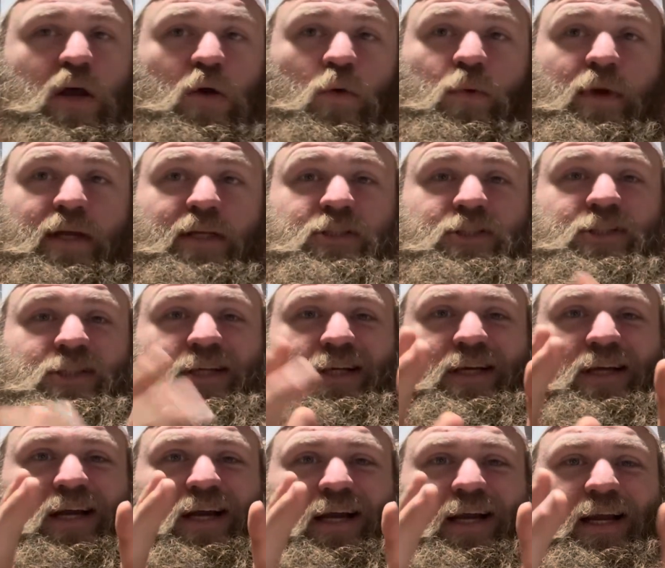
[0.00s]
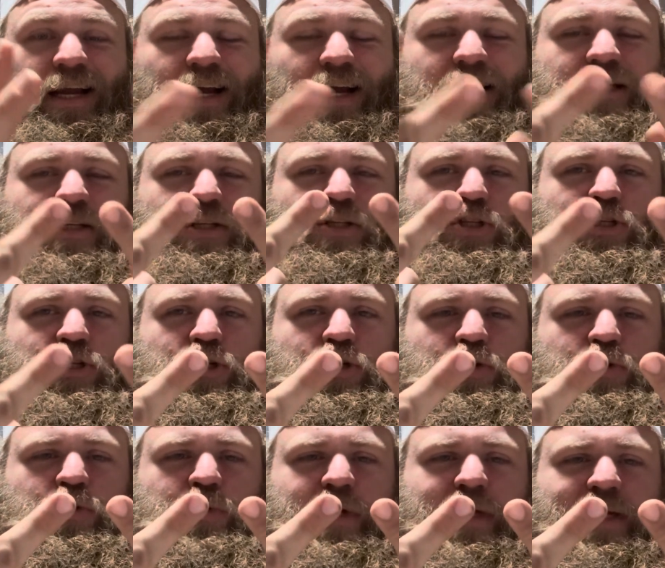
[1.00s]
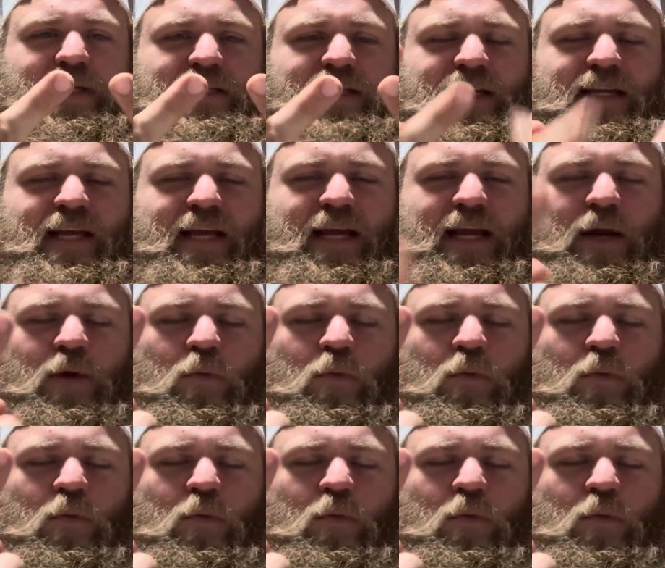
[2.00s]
which I got two in today,